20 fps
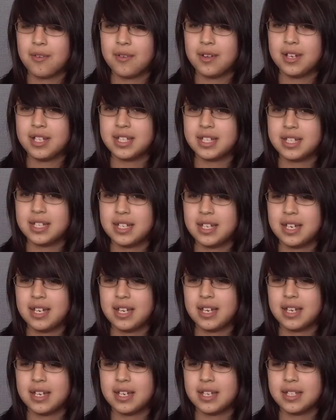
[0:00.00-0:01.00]

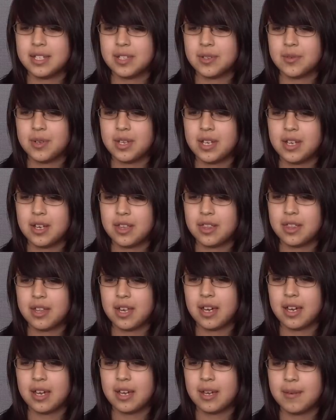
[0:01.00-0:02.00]
Reasoning is when you
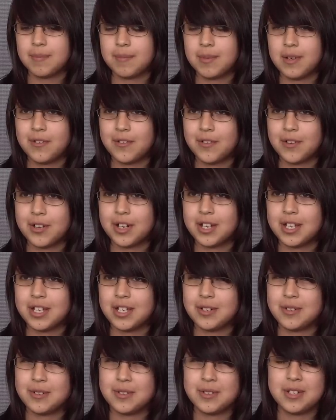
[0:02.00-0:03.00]
think before
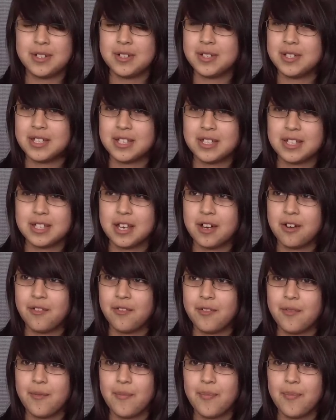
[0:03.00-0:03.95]
you do stuff.